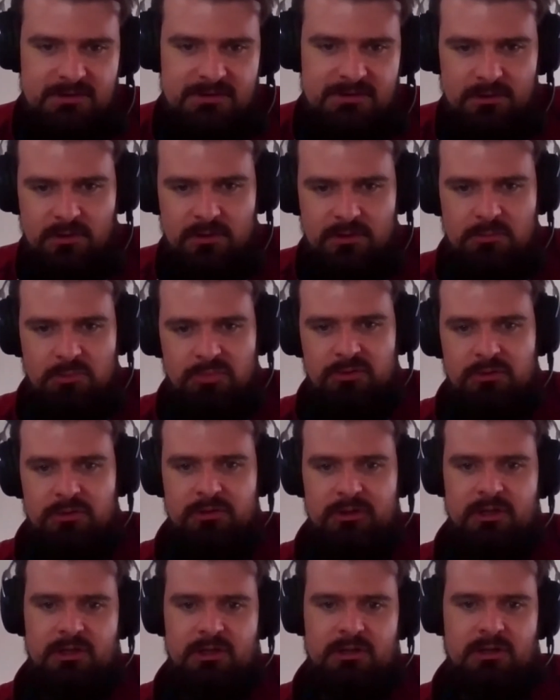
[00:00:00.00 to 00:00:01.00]
So you're
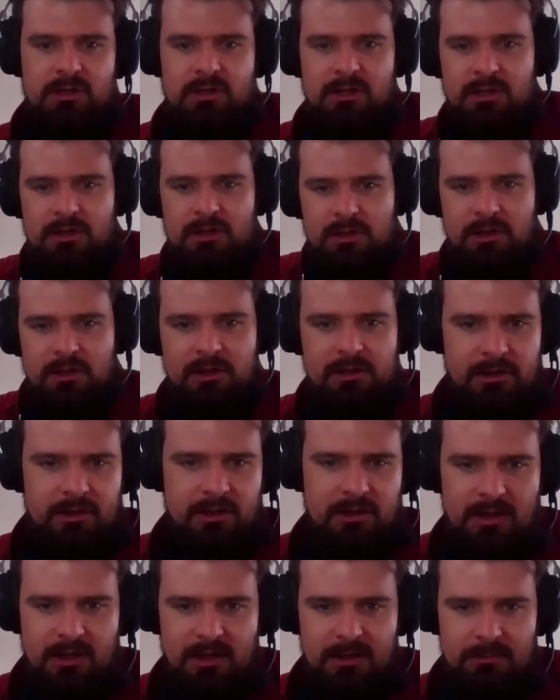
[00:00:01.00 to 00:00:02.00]
deploying a
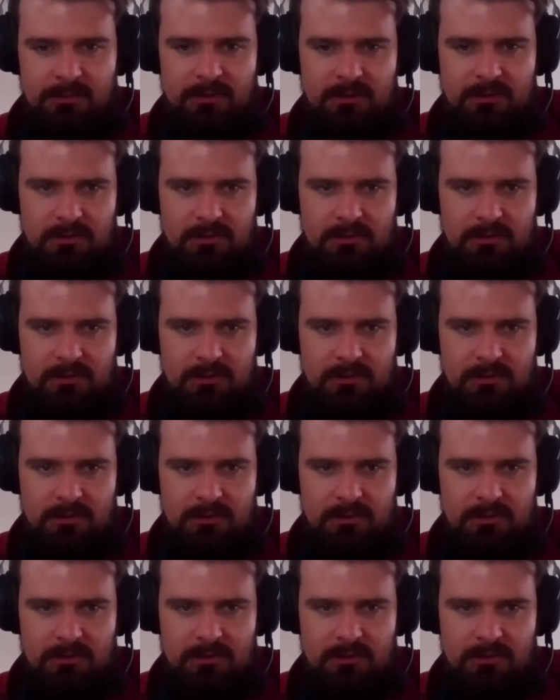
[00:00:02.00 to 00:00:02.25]
Click app.